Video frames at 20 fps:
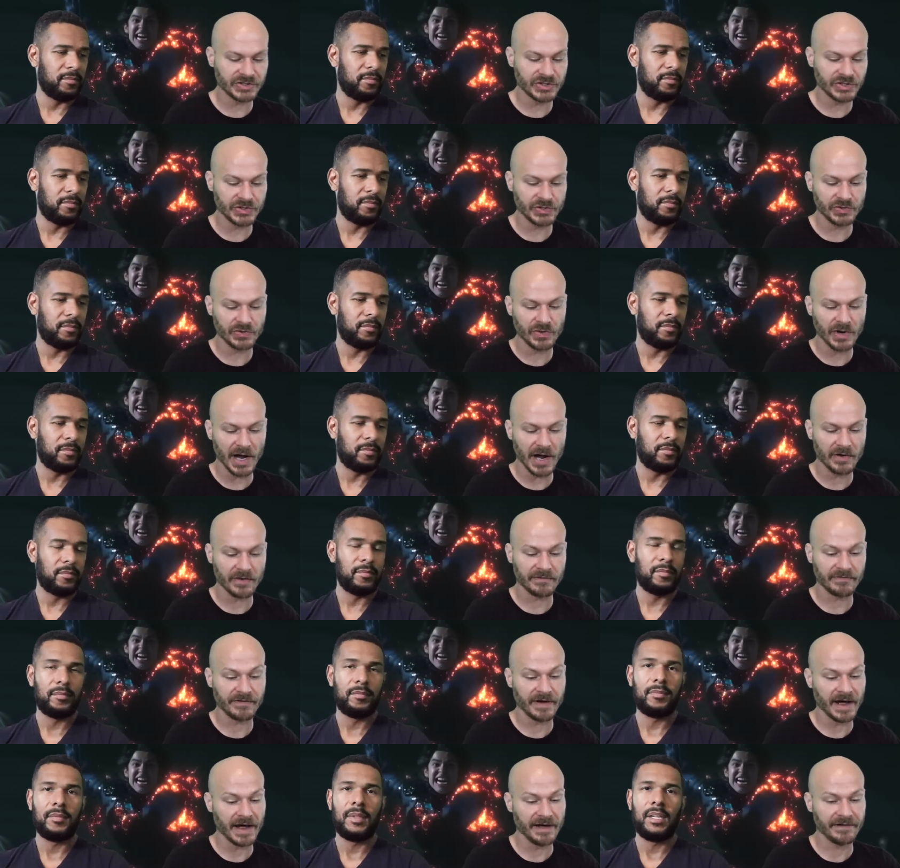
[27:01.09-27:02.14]
Speaker 1: two out
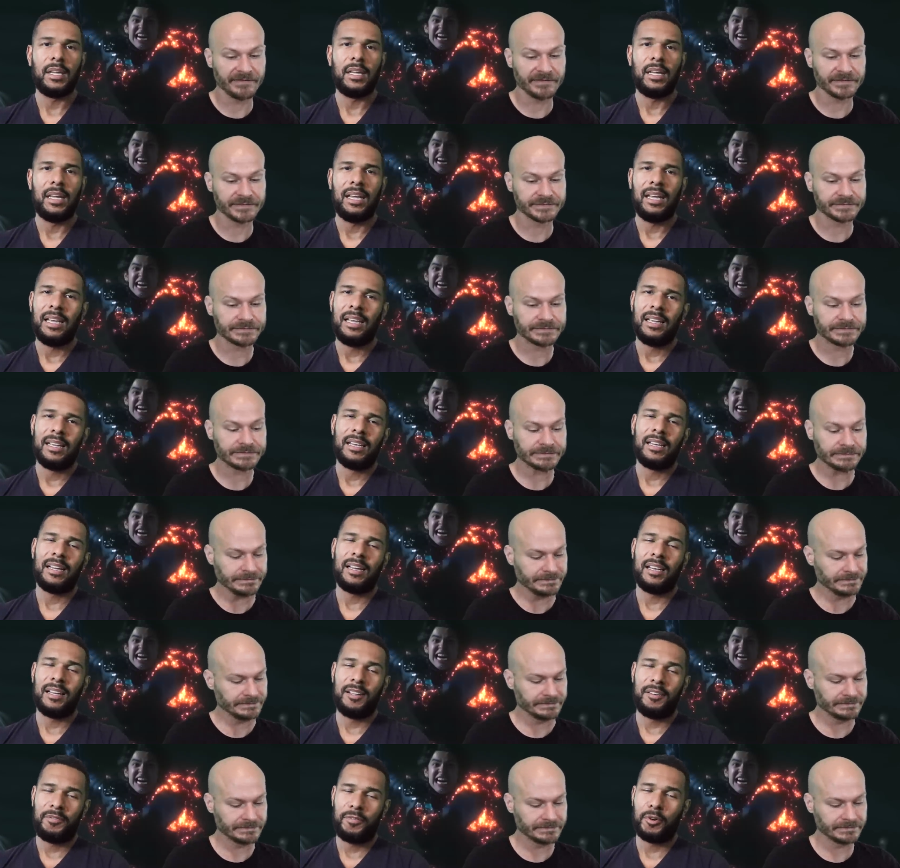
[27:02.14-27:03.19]
of five.
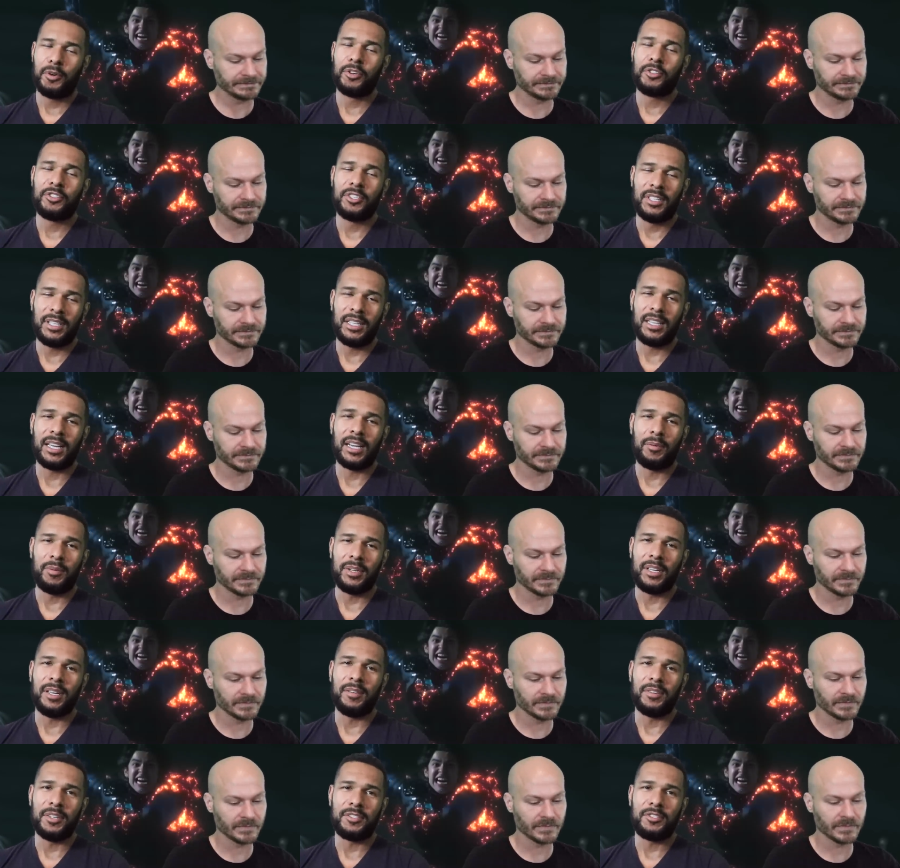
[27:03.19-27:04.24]
Uh, unfortunately, I
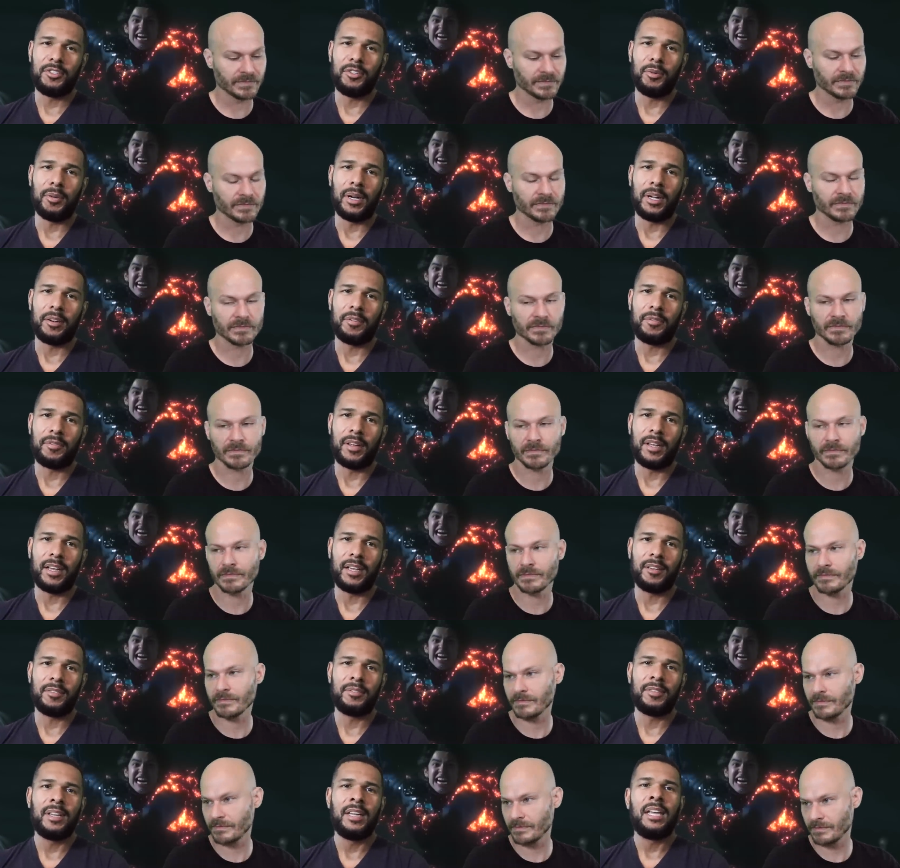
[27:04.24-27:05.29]
would give it two out of
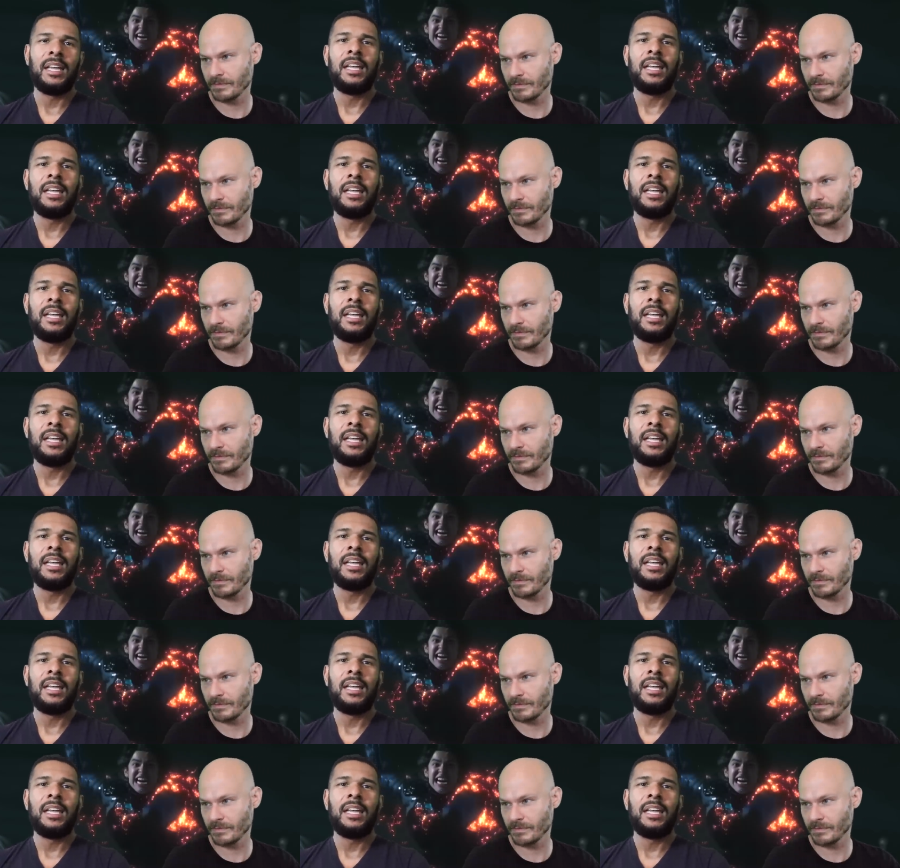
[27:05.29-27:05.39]
five.